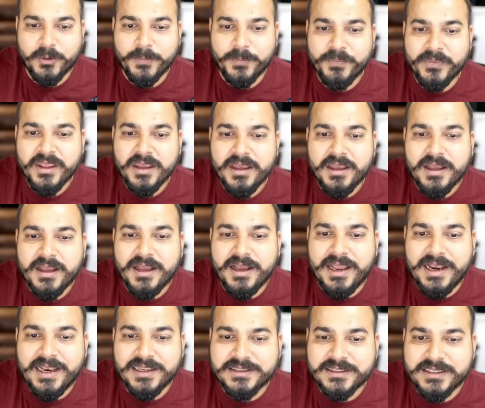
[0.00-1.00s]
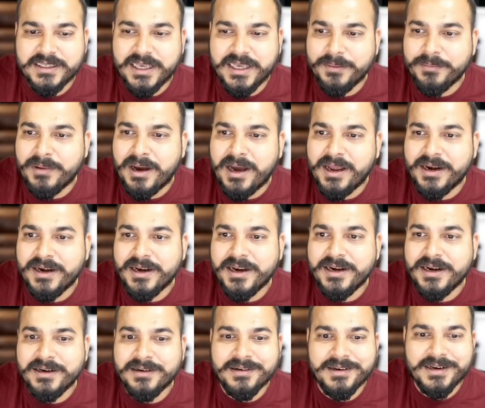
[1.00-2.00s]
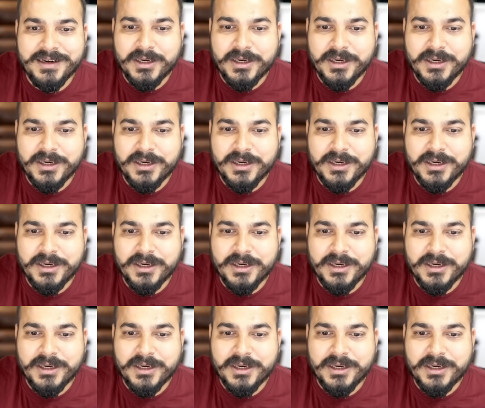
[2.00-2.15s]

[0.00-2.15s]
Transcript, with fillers: to LSTM, RNN,